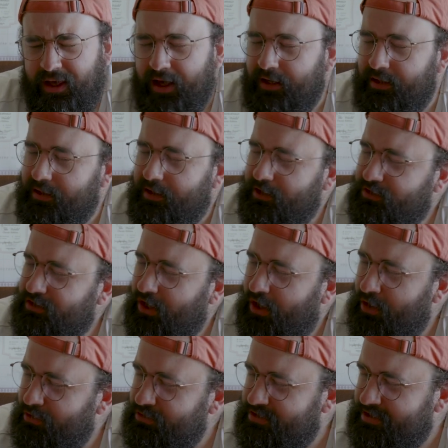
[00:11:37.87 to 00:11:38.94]
and a little
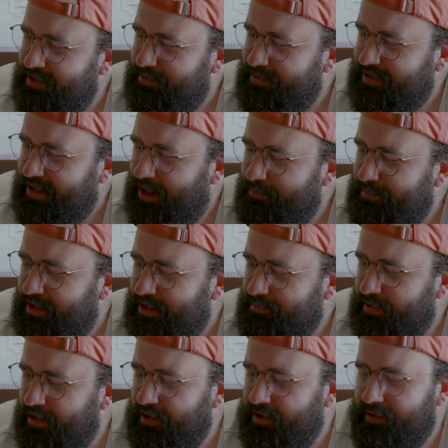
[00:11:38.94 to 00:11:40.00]
toasty without being
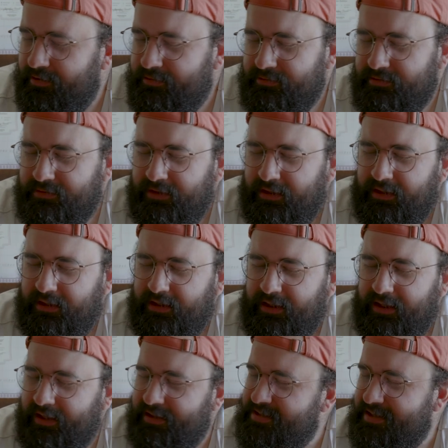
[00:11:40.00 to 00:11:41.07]
bitter.
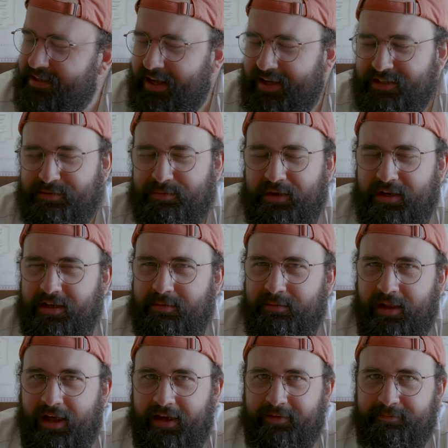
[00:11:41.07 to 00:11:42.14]
It's a nice
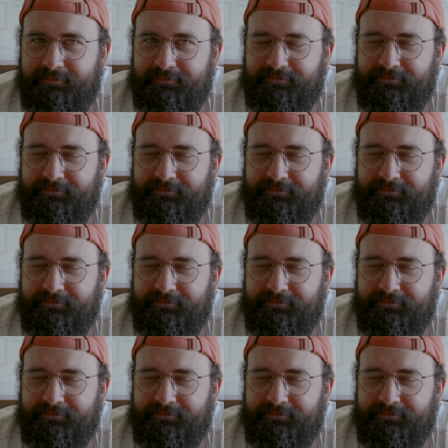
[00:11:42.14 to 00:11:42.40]
medium light.